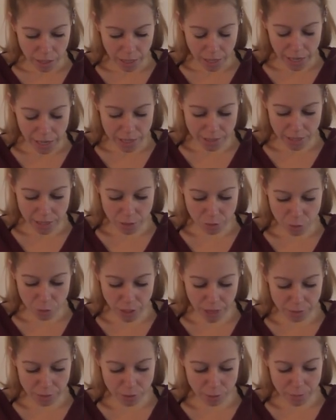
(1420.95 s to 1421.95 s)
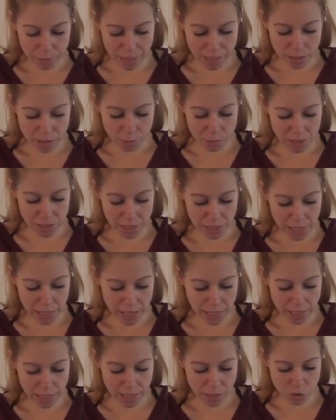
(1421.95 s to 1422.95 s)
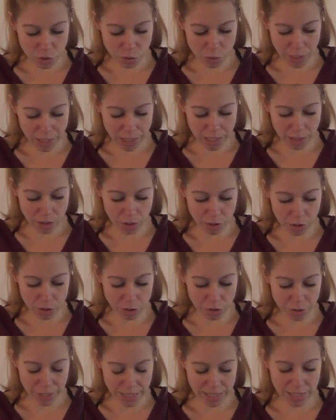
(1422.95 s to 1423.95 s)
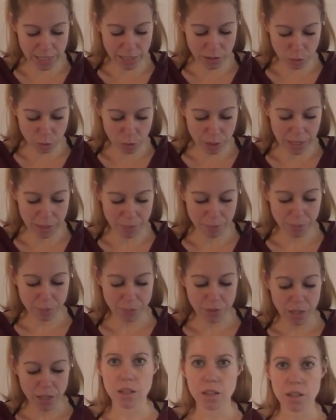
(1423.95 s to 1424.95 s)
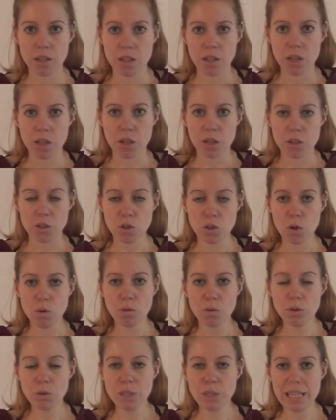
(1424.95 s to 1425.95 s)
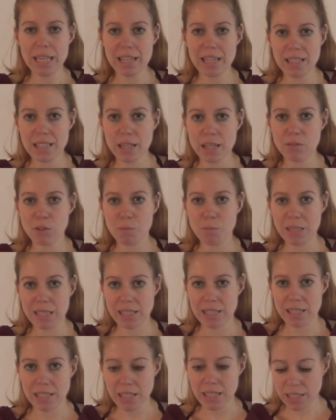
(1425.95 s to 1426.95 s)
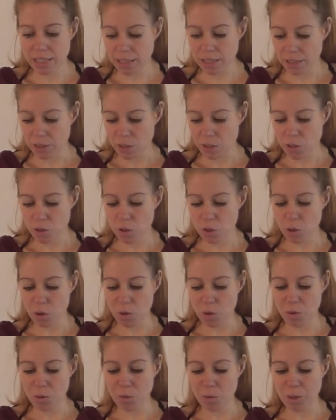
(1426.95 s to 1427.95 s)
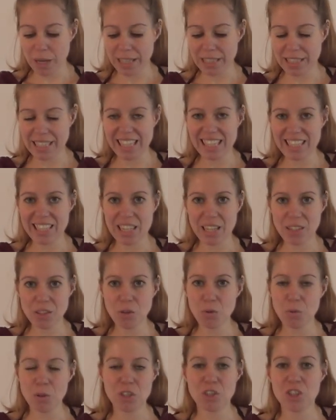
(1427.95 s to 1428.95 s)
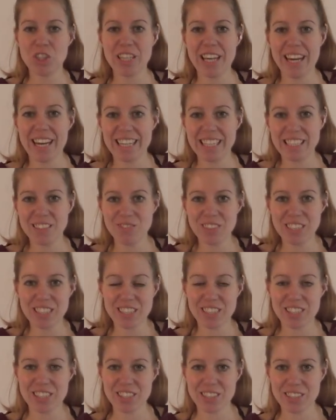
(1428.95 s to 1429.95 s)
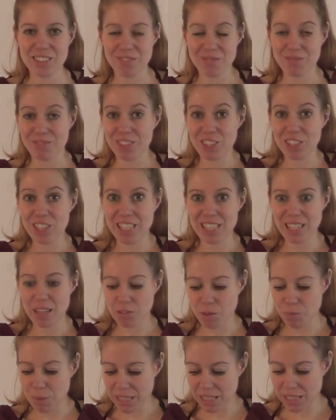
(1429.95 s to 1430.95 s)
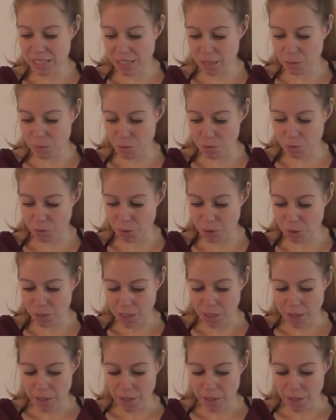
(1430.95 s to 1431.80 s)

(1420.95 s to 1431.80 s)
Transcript: And have you ever made a mistake in training or raising Lookie? So Lookie has never been sick, so I can't tell you what she had because she's never been sick before.